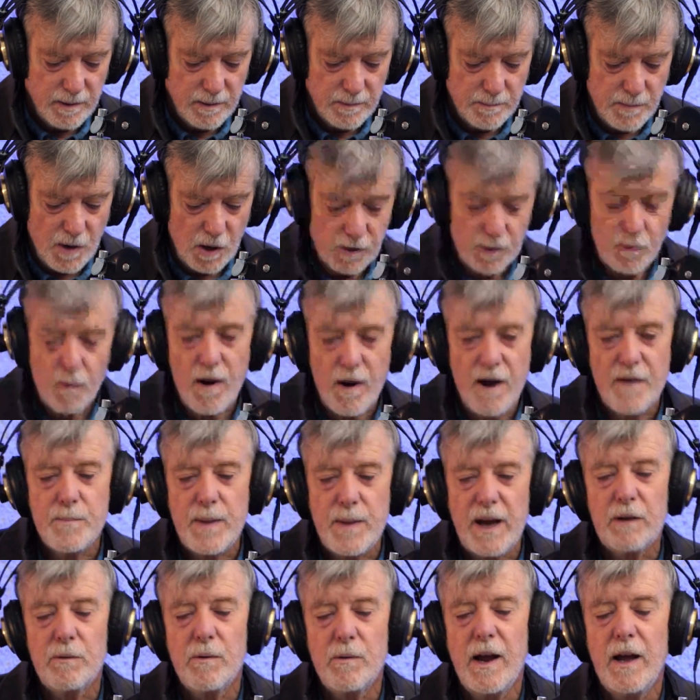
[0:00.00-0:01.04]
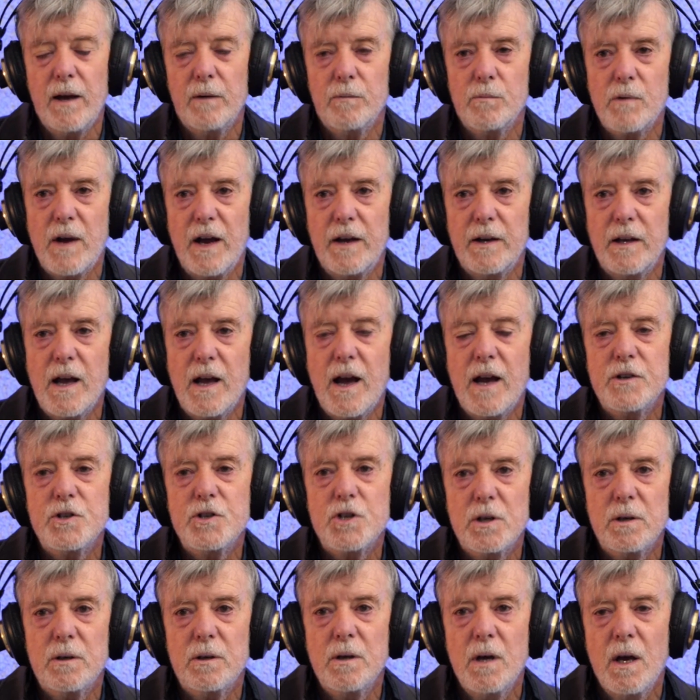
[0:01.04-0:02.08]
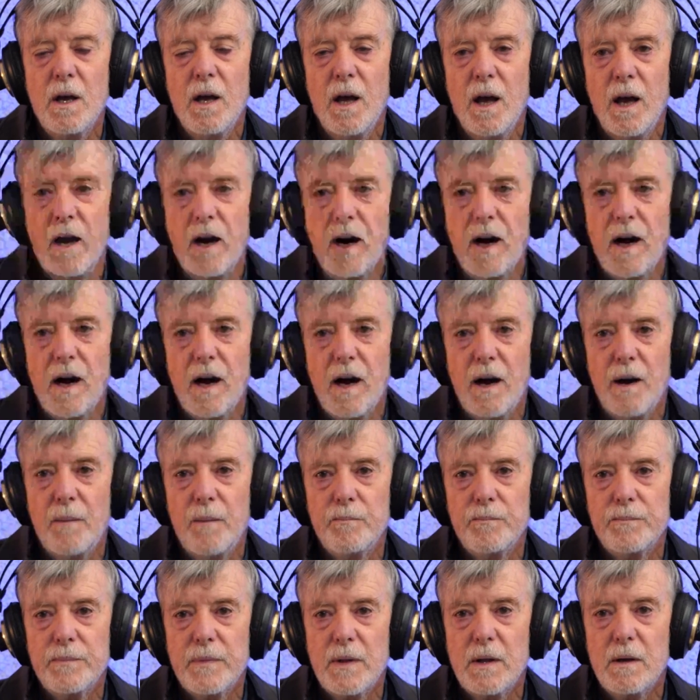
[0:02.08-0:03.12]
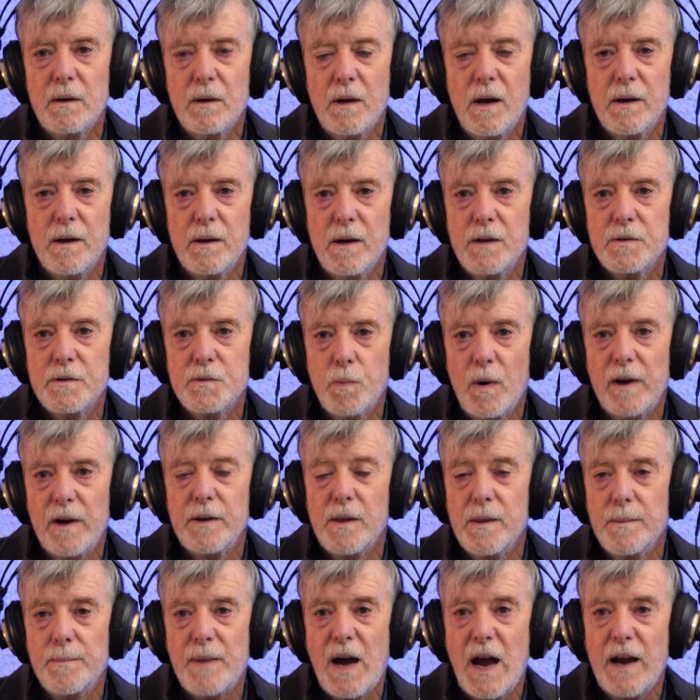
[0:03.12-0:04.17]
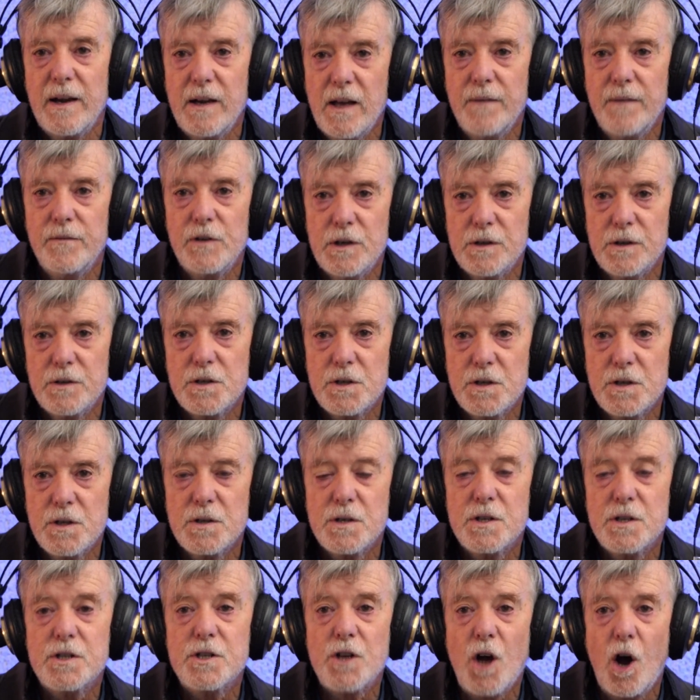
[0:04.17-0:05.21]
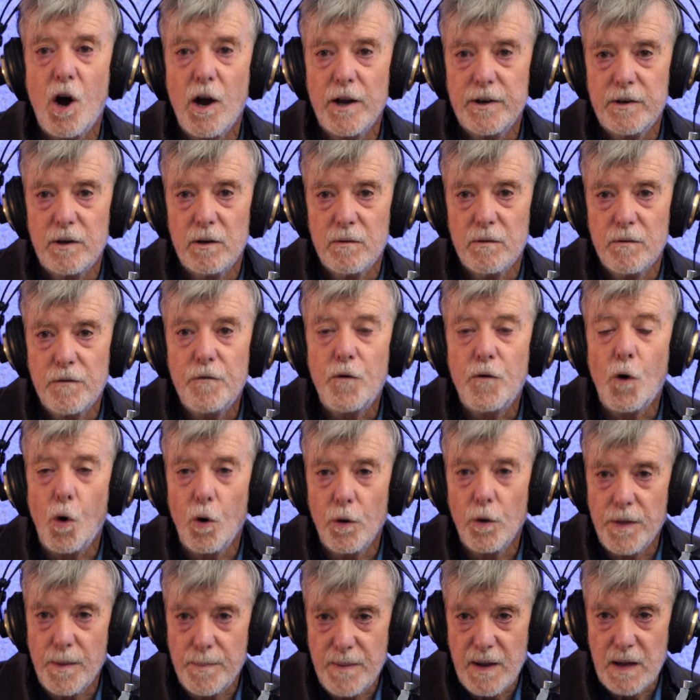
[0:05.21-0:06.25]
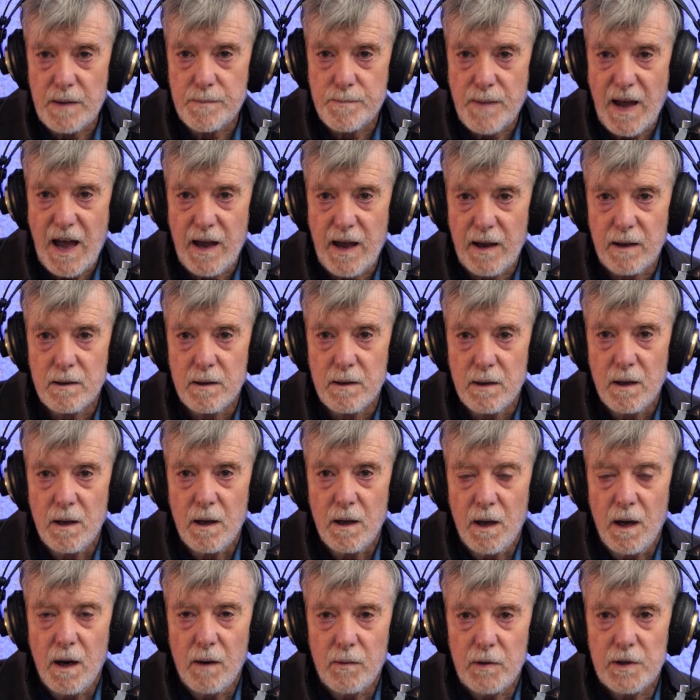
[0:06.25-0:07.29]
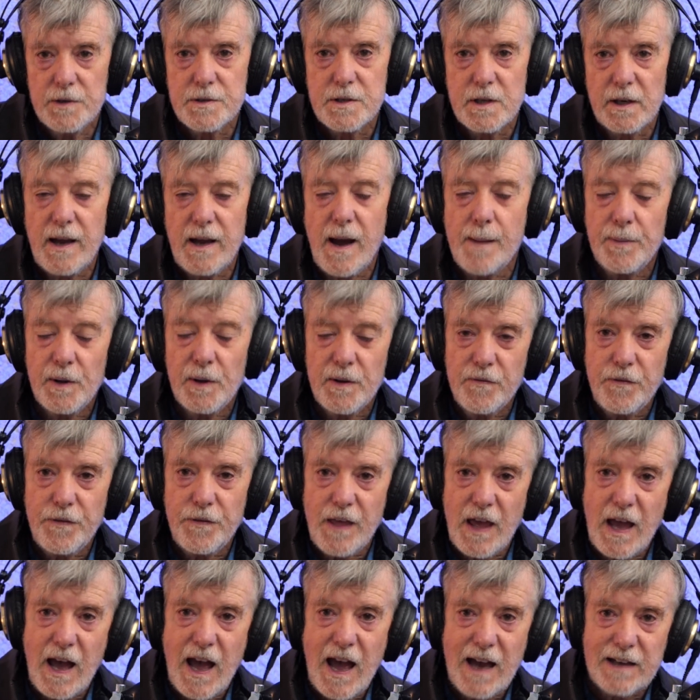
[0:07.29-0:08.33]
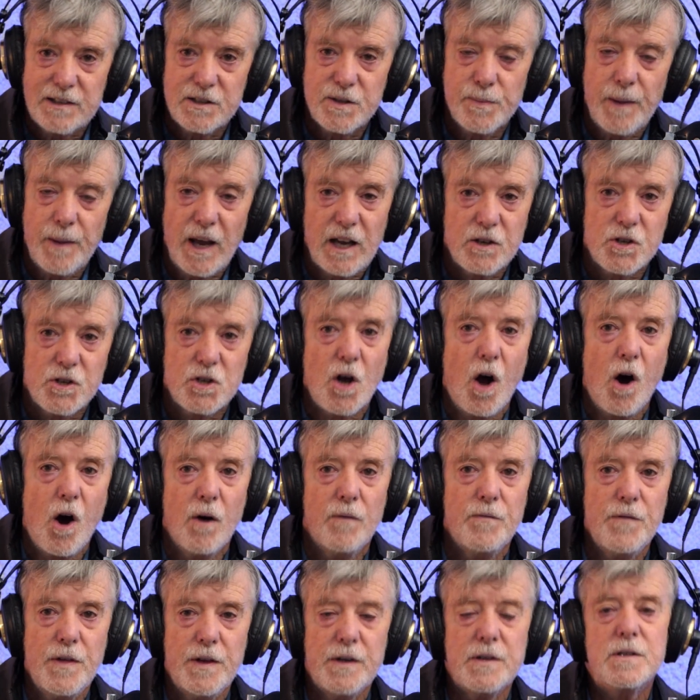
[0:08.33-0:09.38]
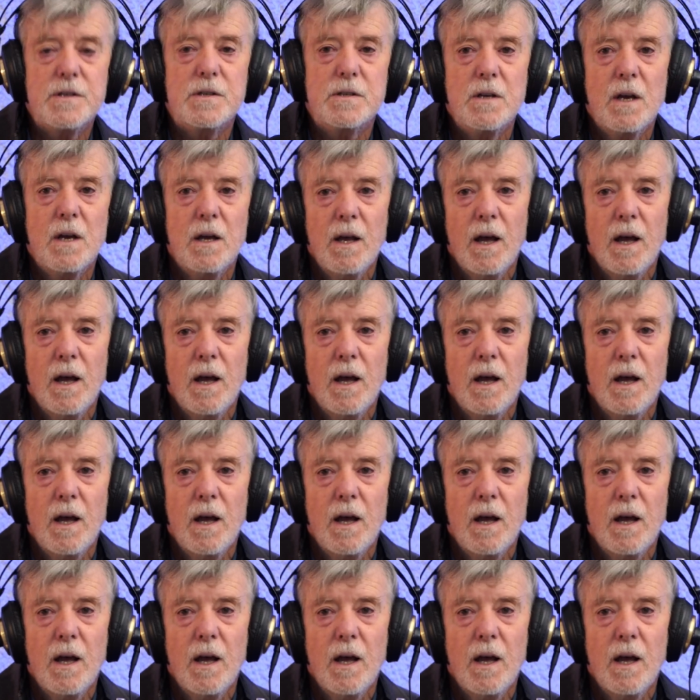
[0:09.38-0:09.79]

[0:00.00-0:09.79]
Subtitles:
microwave background radiation as one of the main evidences cited for the Big Bang. Well, there's a couple of aspects of this.